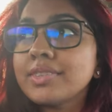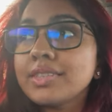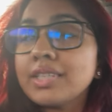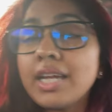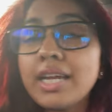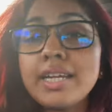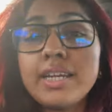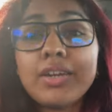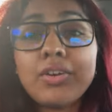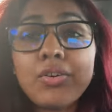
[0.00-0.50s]

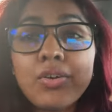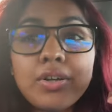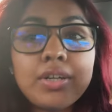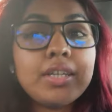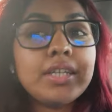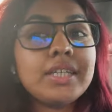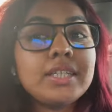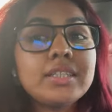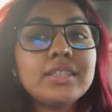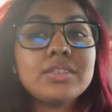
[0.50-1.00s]
I do not
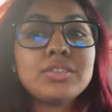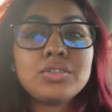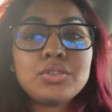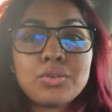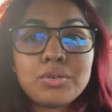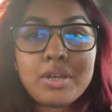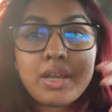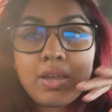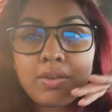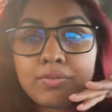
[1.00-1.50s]
need this
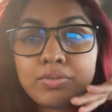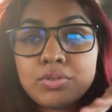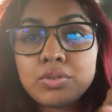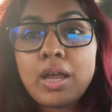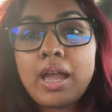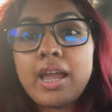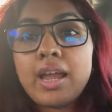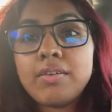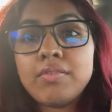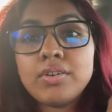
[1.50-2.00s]
today. I have a
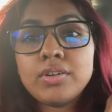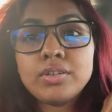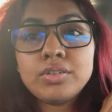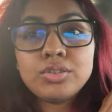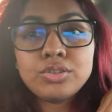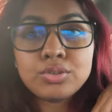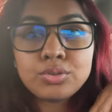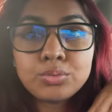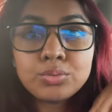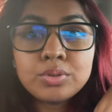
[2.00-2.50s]

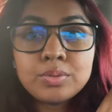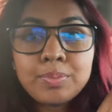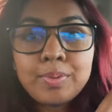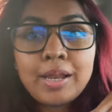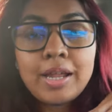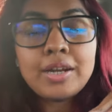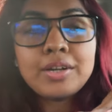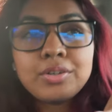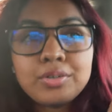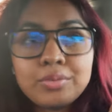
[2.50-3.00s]
shoot planned